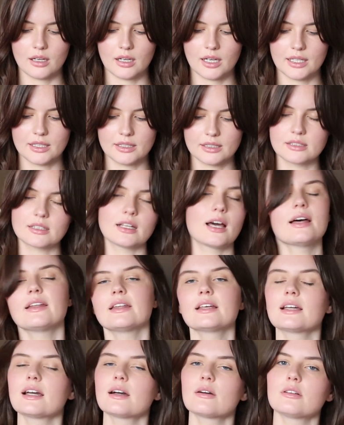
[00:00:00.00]
And I
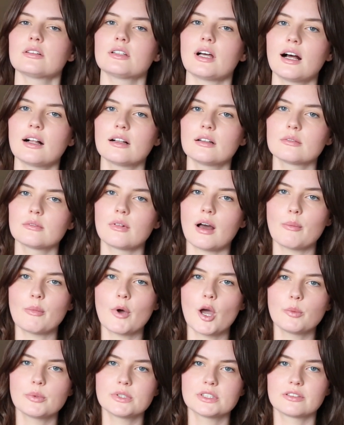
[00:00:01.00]
think I'm
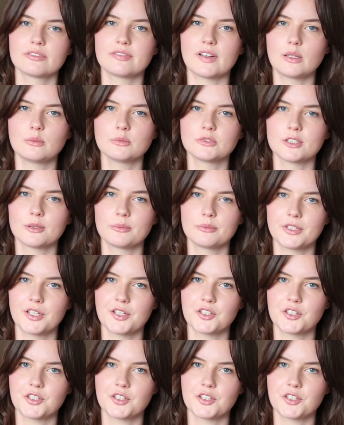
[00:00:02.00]
hoping to film some